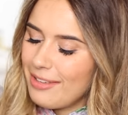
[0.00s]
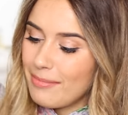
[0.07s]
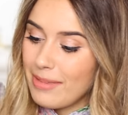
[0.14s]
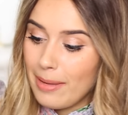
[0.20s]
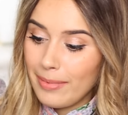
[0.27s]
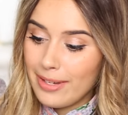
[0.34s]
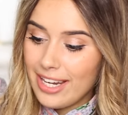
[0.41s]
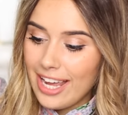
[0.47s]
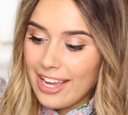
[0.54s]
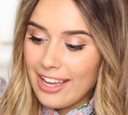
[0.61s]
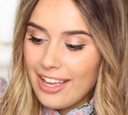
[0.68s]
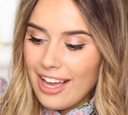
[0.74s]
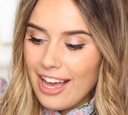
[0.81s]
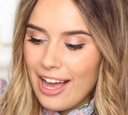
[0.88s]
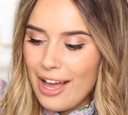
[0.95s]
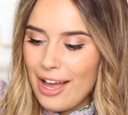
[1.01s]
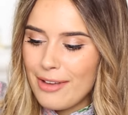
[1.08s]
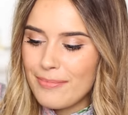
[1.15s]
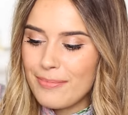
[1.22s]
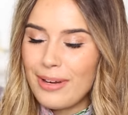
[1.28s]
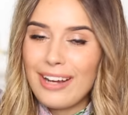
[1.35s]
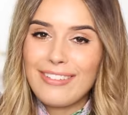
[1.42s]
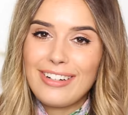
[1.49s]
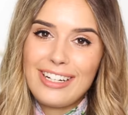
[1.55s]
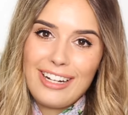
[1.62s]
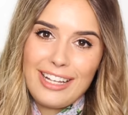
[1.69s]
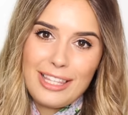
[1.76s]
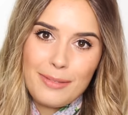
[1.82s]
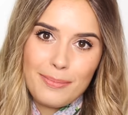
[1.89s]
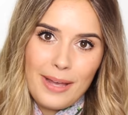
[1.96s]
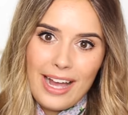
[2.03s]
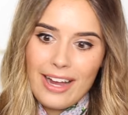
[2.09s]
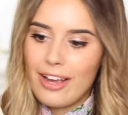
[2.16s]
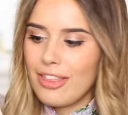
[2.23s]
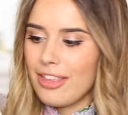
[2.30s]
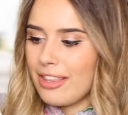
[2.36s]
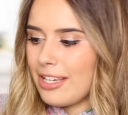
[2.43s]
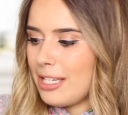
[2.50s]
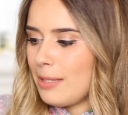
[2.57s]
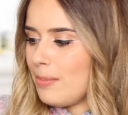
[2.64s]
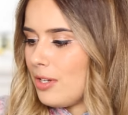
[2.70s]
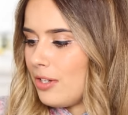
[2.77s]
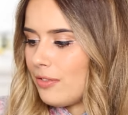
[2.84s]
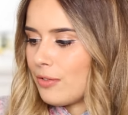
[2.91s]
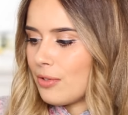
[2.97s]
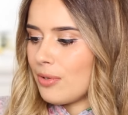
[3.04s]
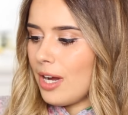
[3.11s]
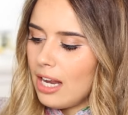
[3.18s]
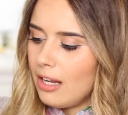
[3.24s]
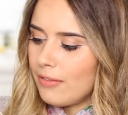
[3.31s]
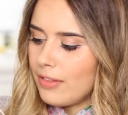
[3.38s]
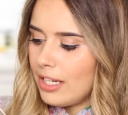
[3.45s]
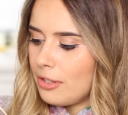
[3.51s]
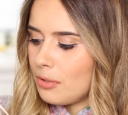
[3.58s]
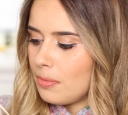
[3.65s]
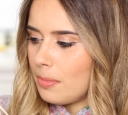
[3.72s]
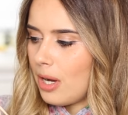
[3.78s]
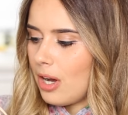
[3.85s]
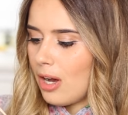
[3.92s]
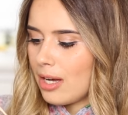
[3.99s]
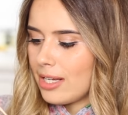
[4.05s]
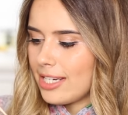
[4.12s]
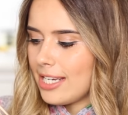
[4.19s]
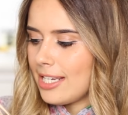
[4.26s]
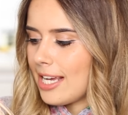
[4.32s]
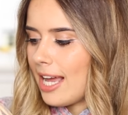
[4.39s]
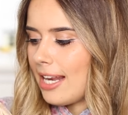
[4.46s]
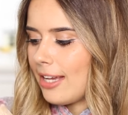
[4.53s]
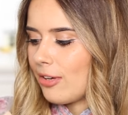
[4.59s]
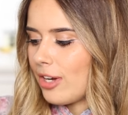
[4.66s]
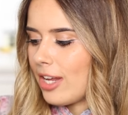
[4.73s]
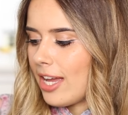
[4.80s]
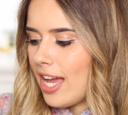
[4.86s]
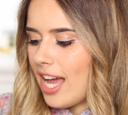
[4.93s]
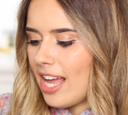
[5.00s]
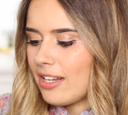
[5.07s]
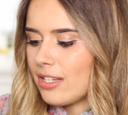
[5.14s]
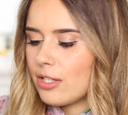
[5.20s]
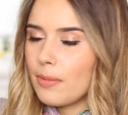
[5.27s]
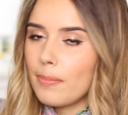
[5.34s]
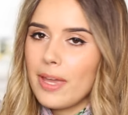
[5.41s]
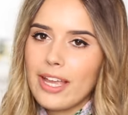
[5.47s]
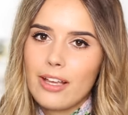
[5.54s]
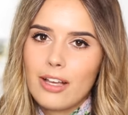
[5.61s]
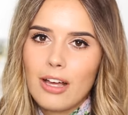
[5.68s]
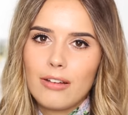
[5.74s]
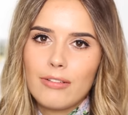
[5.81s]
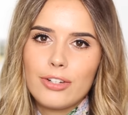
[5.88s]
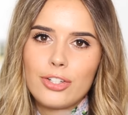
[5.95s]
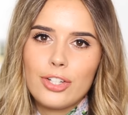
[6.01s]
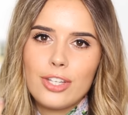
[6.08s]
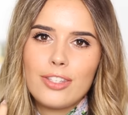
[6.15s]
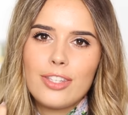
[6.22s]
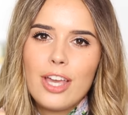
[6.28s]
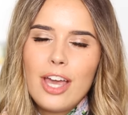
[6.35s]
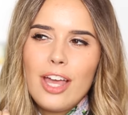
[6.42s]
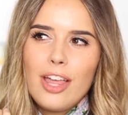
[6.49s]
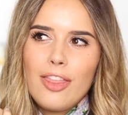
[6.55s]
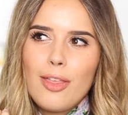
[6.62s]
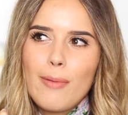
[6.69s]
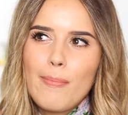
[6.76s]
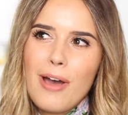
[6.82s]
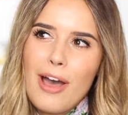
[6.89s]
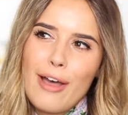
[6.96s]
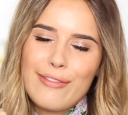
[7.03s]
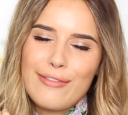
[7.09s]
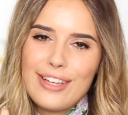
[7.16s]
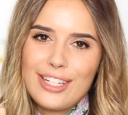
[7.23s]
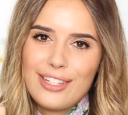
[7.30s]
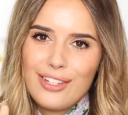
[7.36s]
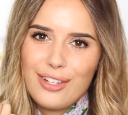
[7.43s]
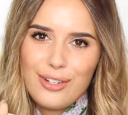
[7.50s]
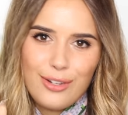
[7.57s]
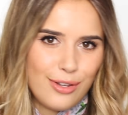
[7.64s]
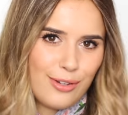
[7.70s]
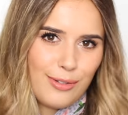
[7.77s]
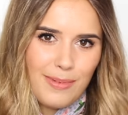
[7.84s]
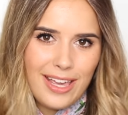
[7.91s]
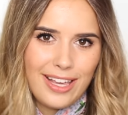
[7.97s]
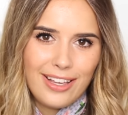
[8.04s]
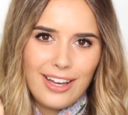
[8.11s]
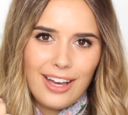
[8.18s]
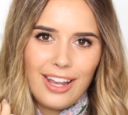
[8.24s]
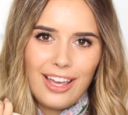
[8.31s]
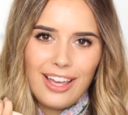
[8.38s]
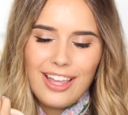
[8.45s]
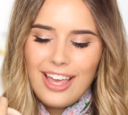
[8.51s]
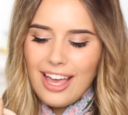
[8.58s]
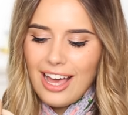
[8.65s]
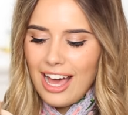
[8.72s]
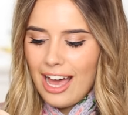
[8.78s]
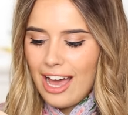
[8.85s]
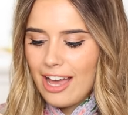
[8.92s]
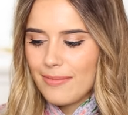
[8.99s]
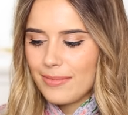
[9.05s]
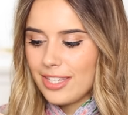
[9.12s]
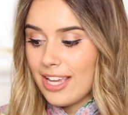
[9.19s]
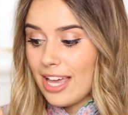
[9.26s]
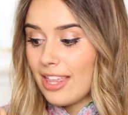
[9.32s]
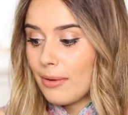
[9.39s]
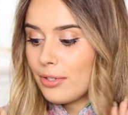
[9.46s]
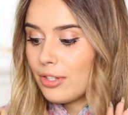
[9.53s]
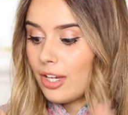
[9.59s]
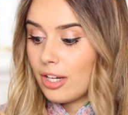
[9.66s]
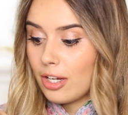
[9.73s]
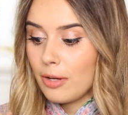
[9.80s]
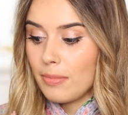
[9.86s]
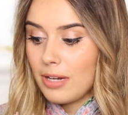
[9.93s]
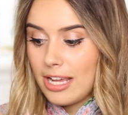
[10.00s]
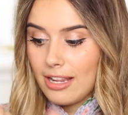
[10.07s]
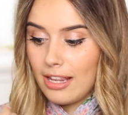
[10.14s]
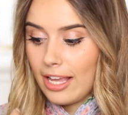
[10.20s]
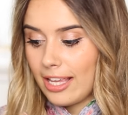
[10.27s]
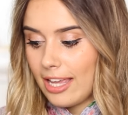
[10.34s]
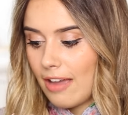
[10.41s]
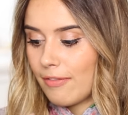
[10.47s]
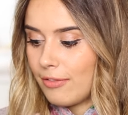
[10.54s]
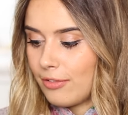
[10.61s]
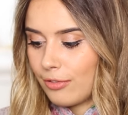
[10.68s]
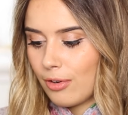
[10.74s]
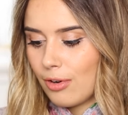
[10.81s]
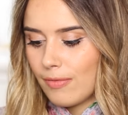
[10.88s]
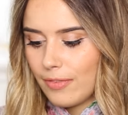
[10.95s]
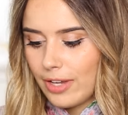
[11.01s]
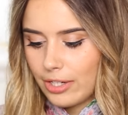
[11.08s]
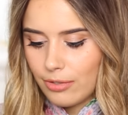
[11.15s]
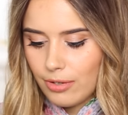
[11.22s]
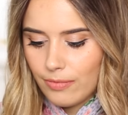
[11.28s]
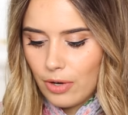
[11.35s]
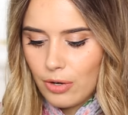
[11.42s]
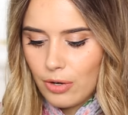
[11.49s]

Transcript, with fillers: made my day. Um, but I really like this bag, I think that it's beautiful. I love the little bar detailing on it and the pink colour is just the perfect nude pink colour. Um, so yeah, that was a complete like gift from Viktor and